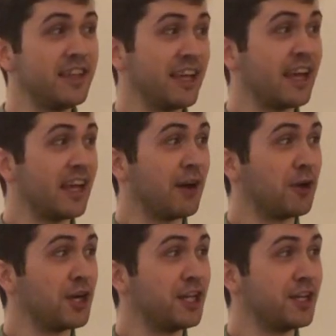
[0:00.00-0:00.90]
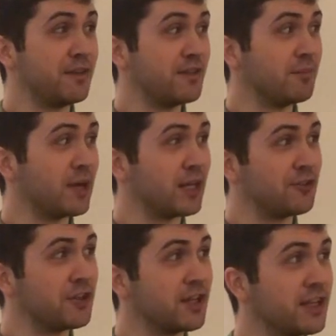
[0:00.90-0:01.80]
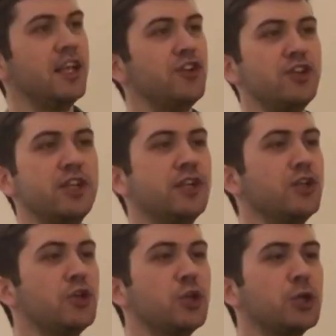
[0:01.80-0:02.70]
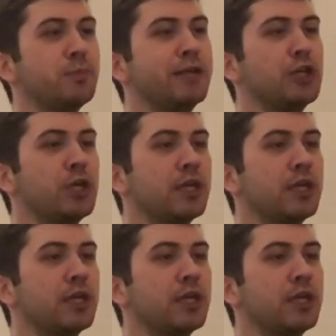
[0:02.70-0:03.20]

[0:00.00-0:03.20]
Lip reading: Yeah, I would love some brown sugar. Just a little, just a smidgen.